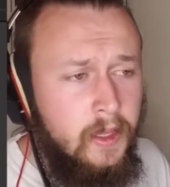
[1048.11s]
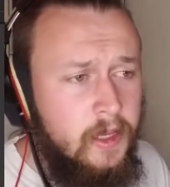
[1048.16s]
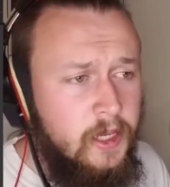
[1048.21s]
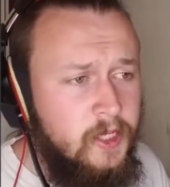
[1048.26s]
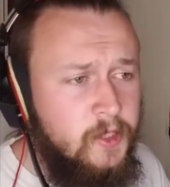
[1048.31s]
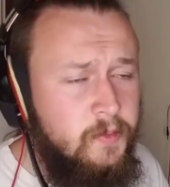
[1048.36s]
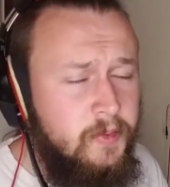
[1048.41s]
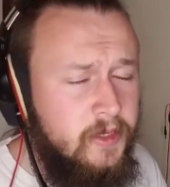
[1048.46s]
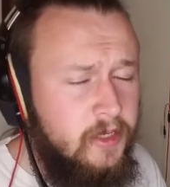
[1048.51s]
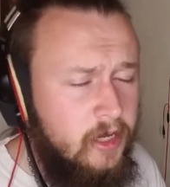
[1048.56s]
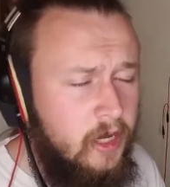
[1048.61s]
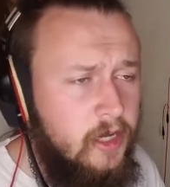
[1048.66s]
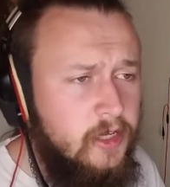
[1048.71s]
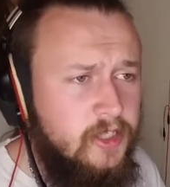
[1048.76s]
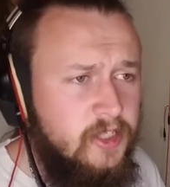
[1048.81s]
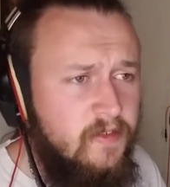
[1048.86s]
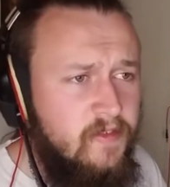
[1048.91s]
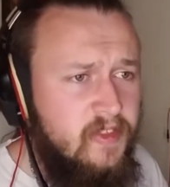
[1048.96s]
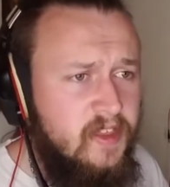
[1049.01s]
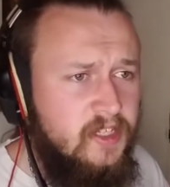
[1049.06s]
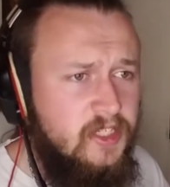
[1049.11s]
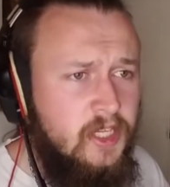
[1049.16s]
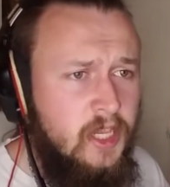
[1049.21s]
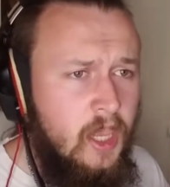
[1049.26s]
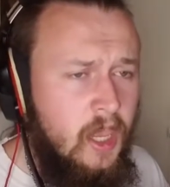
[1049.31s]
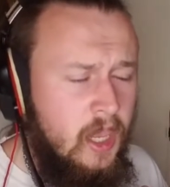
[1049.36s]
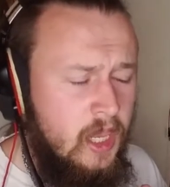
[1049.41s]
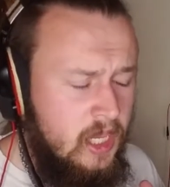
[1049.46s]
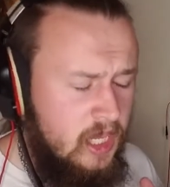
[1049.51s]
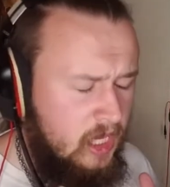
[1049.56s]
is because of this
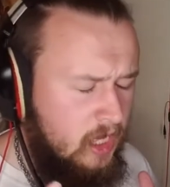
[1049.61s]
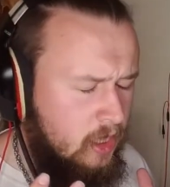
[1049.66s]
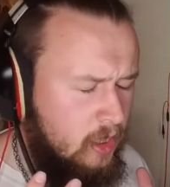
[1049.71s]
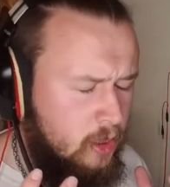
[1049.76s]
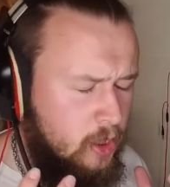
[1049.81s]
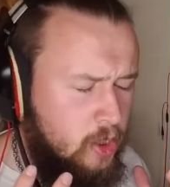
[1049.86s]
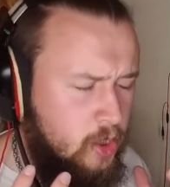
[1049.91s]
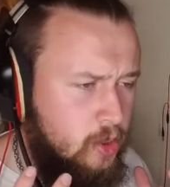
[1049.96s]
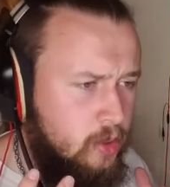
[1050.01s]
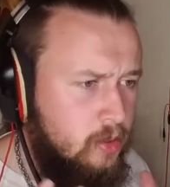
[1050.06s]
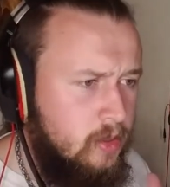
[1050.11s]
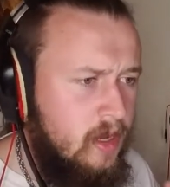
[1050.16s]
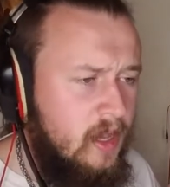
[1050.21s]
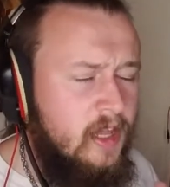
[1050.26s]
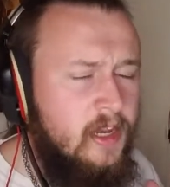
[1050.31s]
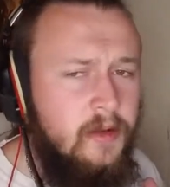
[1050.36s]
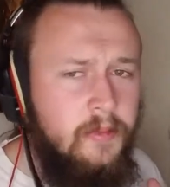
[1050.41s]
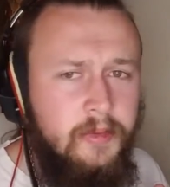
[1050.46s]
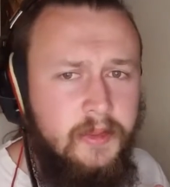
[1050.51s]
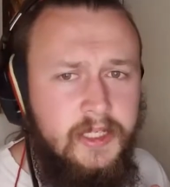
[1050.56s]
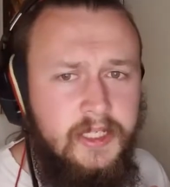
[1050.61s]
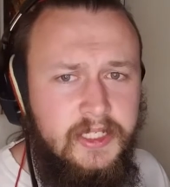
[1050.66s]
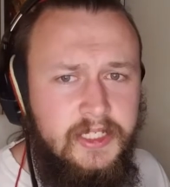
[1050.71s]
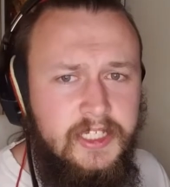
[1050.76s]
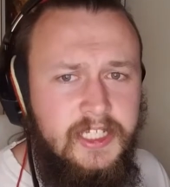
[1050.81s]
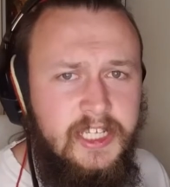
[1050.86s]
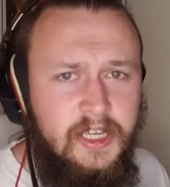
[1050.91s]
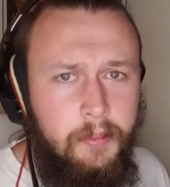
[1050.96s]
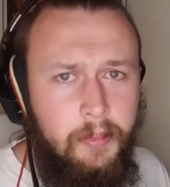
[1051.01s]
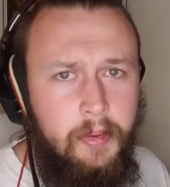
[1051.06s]
incredibly
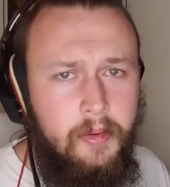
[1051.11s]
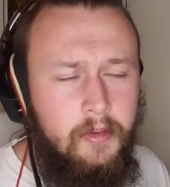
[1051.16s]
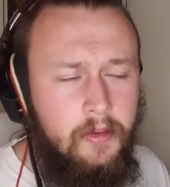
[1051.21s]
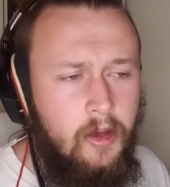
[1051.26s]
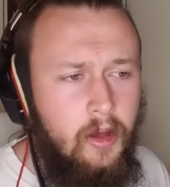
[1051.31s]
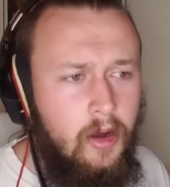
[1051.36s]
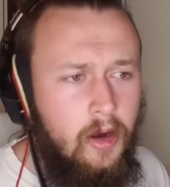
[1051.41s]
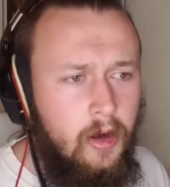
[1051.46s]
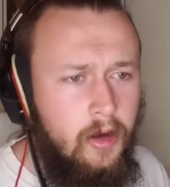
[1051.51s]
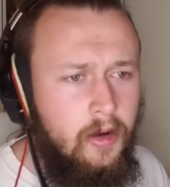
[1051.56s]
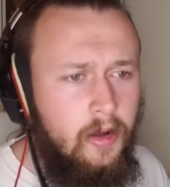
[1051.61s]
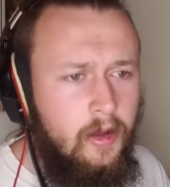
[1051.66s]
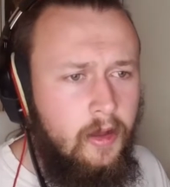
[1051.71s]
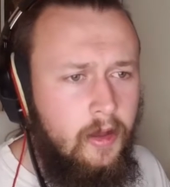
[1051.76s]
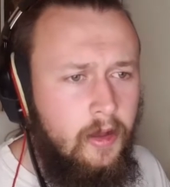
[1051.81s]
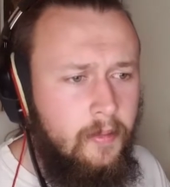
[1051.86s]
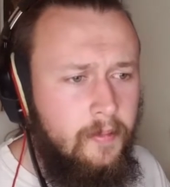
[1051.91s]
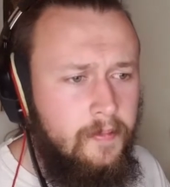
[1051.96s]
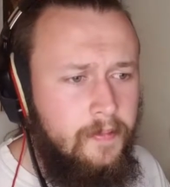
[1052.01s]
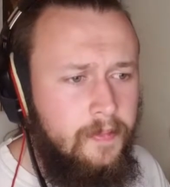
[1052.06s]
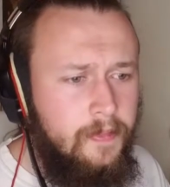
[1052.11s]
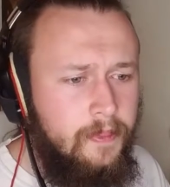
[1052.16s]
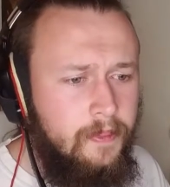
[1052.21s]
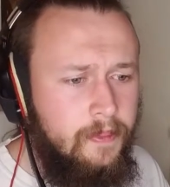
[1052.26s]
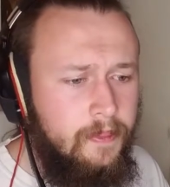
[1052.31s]
deep art, um,